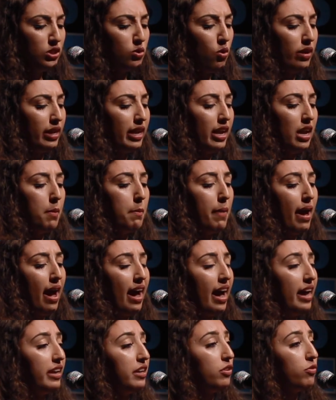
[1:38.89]
talking about
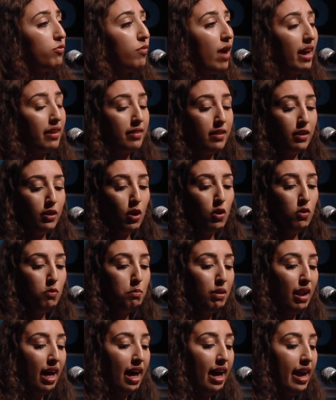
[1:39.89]
how you'd rather go
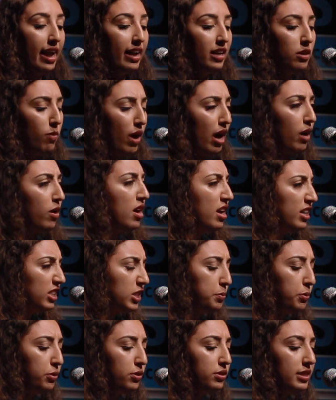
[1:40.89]
blind while
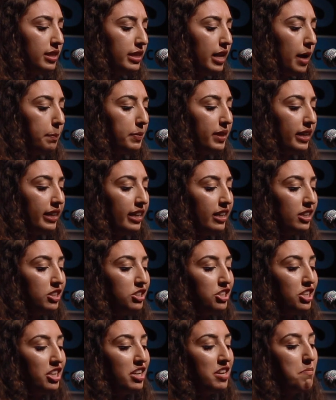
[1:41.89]
sprucing up the
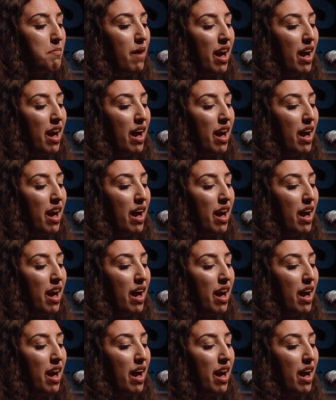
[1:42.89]
kitchen.